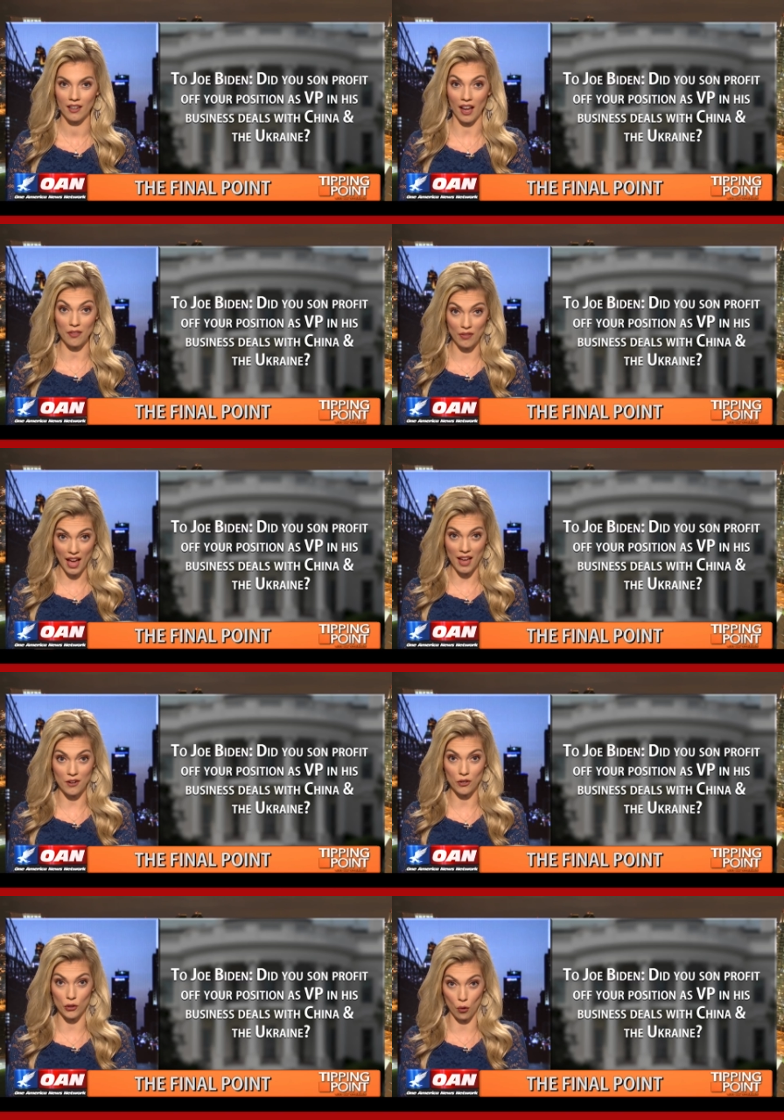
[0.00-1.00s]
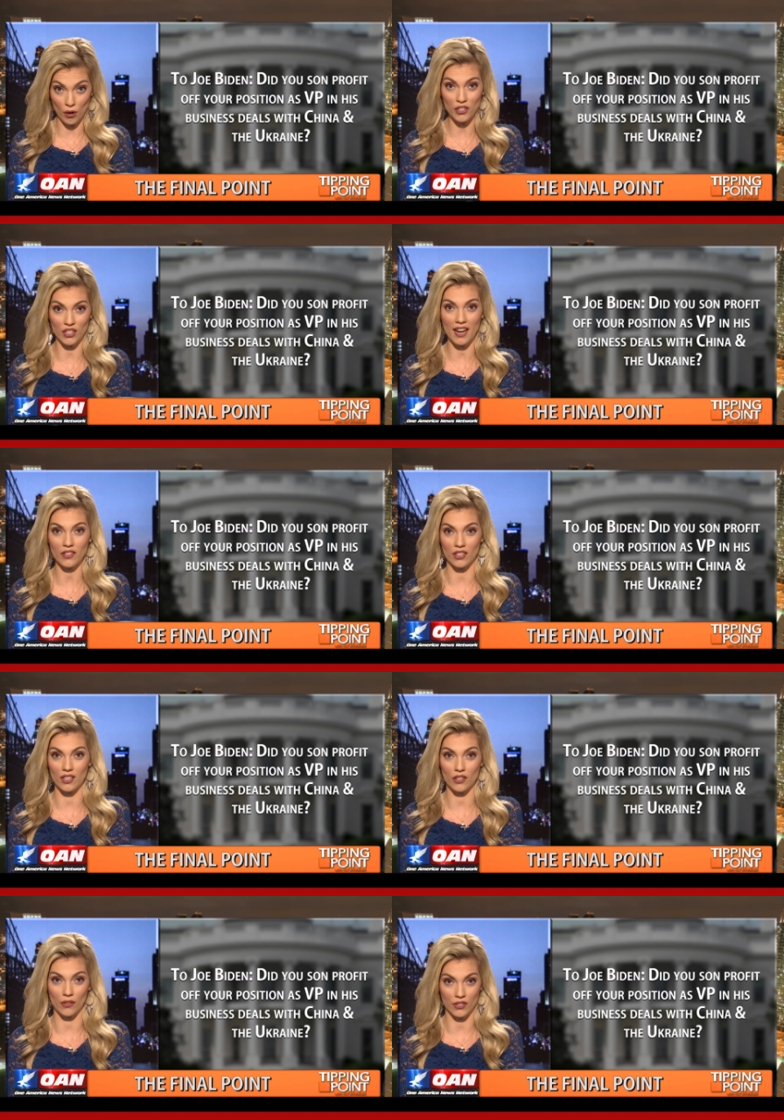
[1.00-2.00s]
And then your
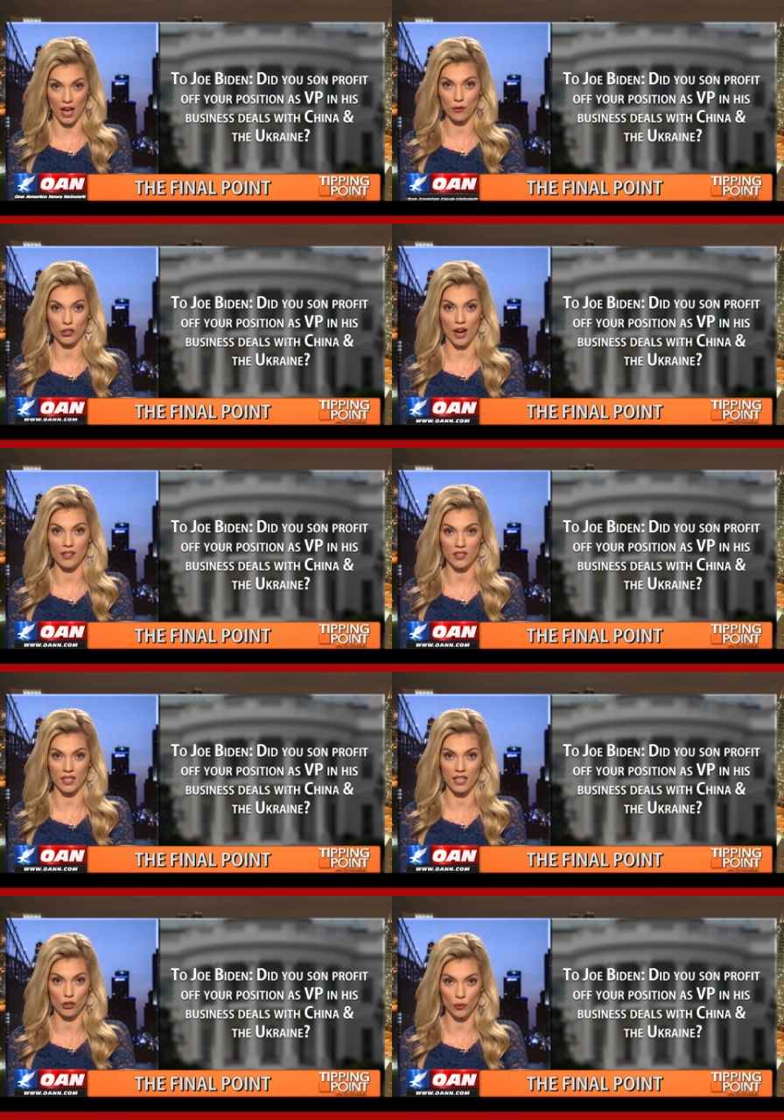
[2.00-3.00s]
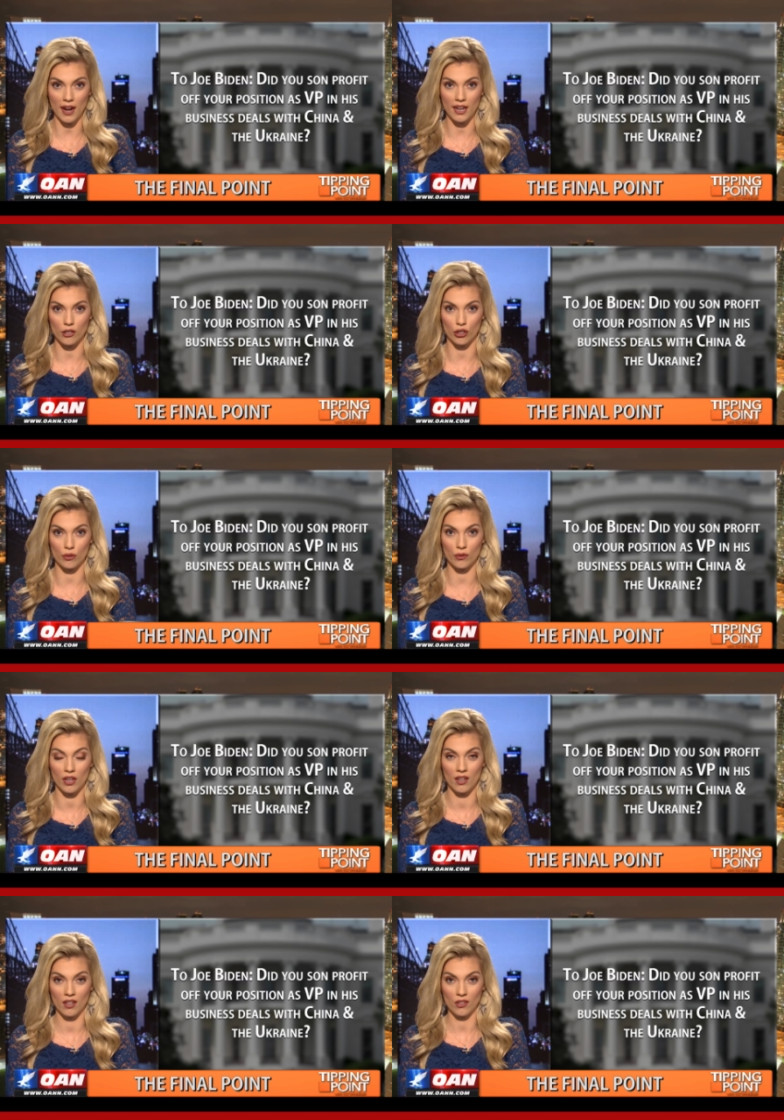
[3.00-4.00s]
stances on the South China Sea and trade issues
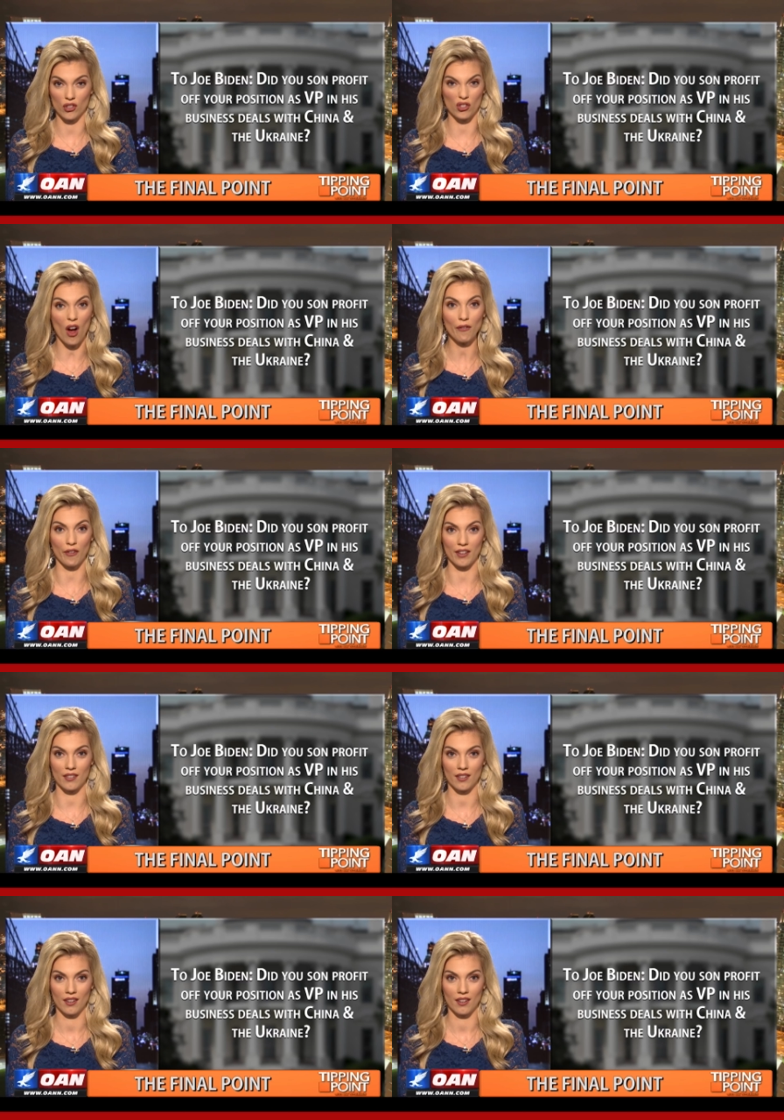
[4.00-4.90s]
softened.